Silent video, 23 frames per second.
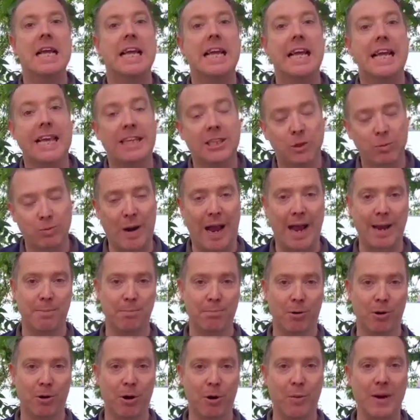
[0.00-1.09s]
Each rat
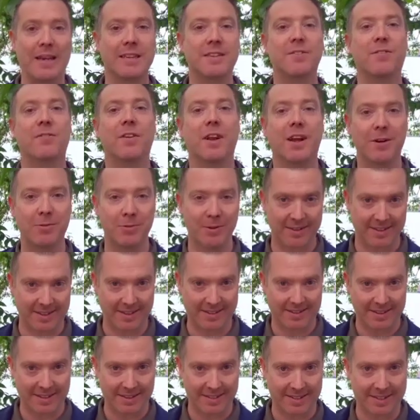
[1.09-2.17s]
burrow is flood
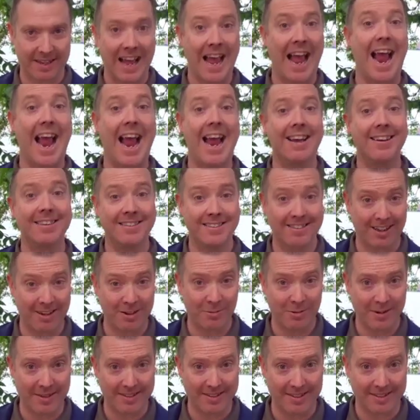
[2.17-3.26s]
resistant and
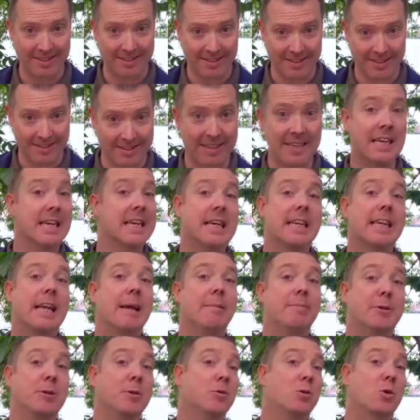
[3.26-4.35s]
sun resistant. It
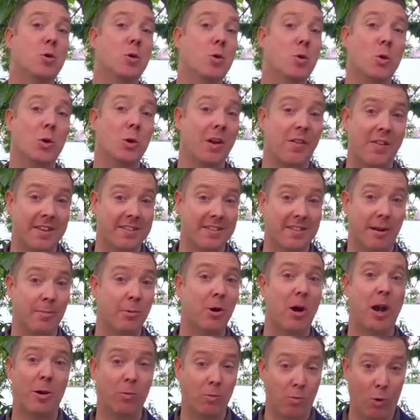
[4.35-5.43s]
keeps you cool in the
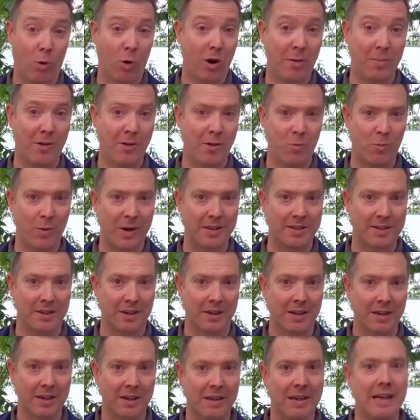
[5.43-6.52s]
summer and warm in the
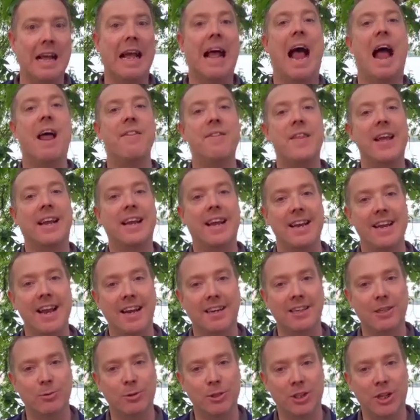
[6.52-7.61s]
winter. And they
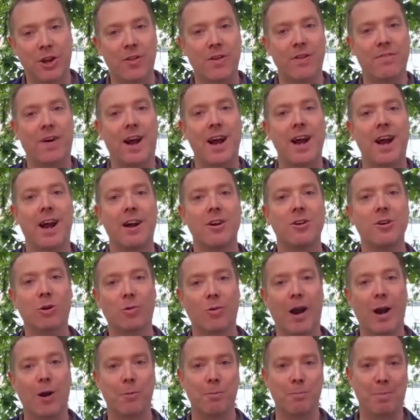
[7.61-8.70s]
connect to each other via
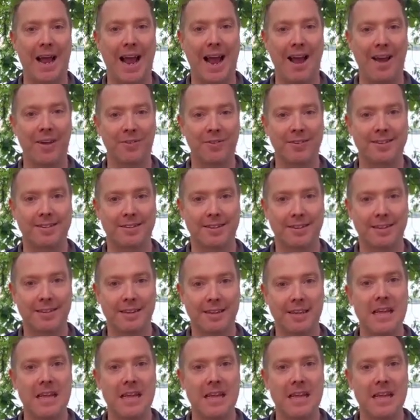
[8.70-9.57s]
underground paths.